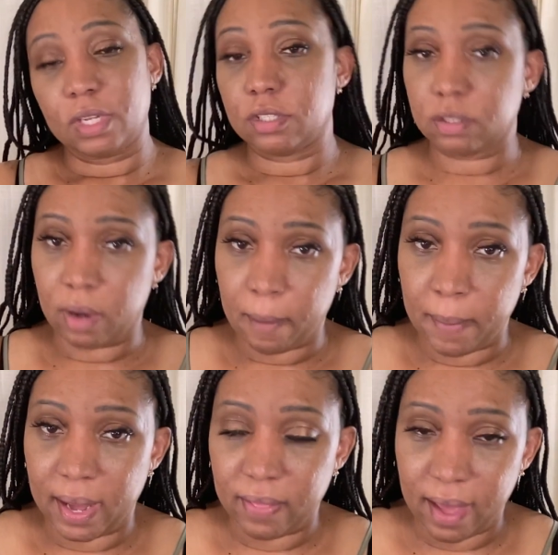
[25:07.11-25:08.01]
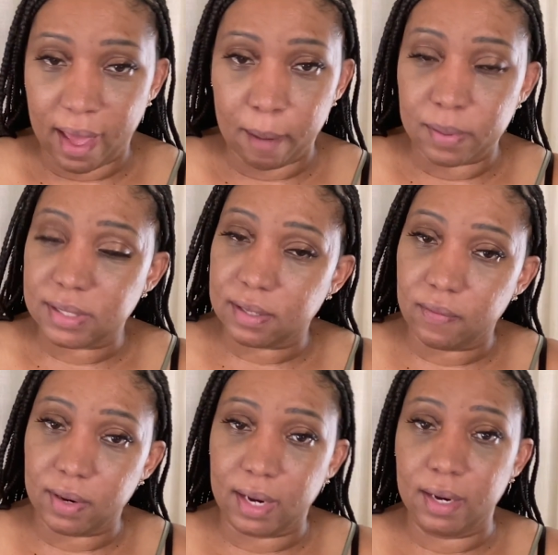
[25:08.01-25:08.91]
So I buy the app. It's
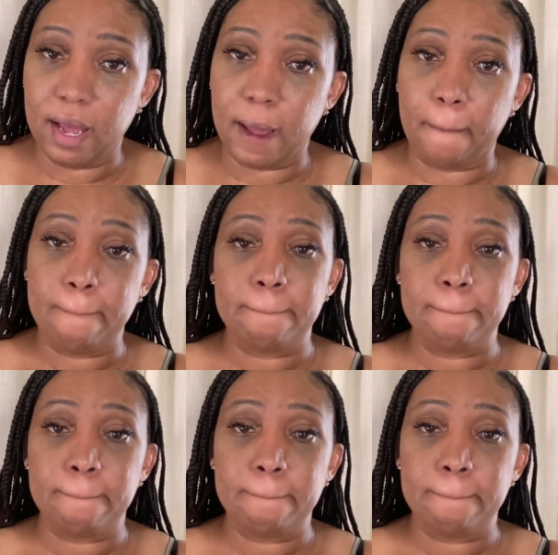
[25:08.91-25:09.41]
$7.99,